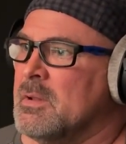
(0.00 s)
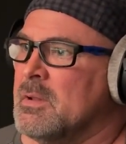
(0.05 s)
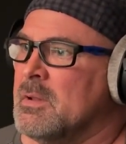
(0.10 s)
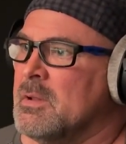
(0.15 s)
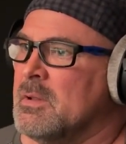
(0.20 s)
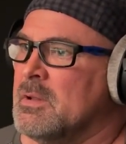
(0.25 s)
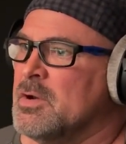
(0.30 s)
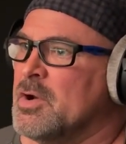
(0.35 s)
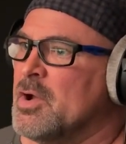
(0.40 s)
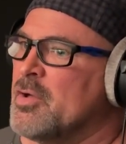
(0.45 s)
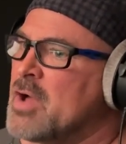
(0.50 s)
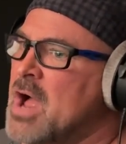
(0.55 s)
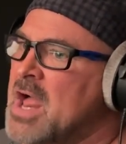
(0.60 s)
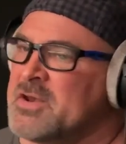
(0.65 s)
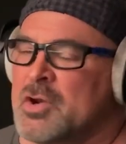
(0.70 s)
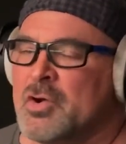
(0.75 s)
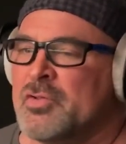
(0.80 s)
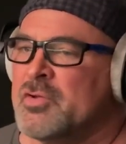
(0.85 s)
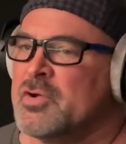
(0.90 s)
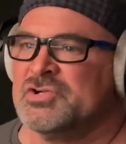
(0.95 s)
You know, I
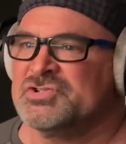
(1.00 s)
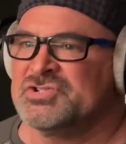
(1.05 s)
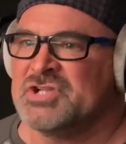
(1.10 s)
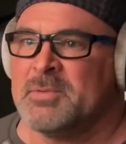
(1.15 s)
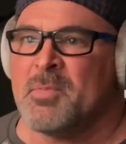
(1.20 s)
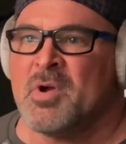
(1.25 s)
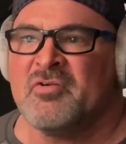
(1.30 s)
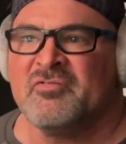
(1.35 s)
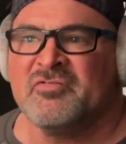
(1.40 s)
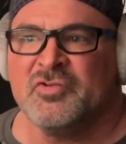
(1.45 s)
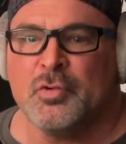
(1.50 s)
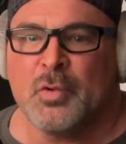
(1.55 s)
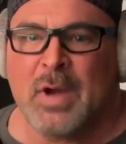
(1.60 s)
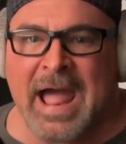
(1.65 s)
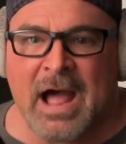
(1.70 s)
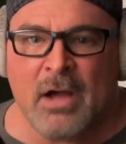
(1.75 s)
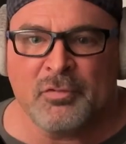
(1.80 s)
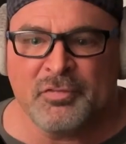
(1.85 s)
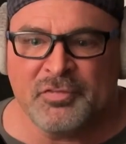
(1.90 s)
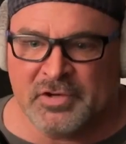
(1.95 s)
know there are some of you
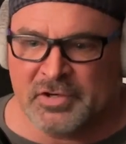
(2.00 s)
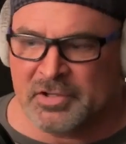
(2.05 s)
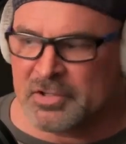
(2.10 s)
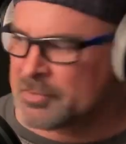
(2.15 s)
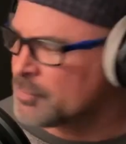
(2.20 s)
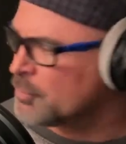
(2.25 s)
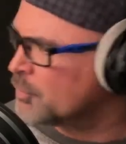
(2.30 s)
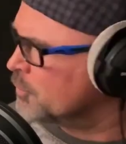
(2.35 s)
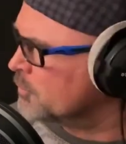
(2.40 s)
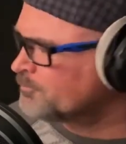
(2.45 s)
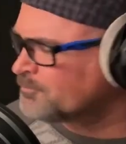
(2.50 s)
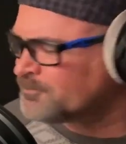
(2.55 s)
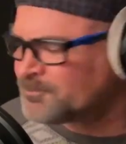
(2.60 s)
out there who,